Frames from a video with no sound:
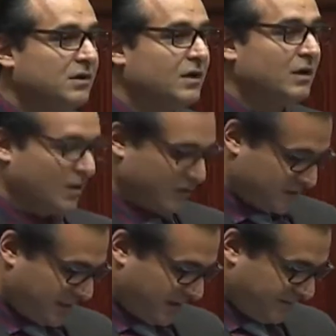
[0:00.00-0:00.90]

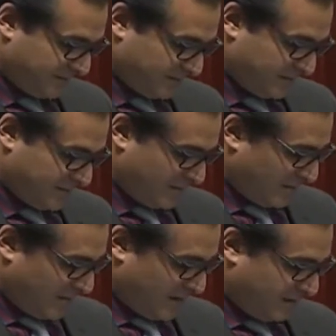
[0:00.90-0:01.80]
closely
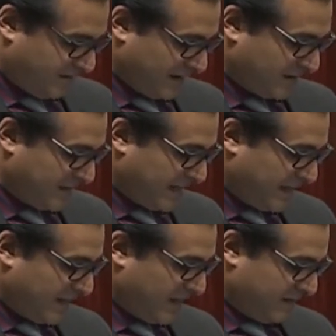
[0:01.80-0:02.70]
affect the
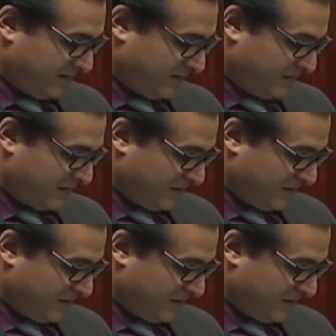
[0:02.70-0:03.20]
daily lives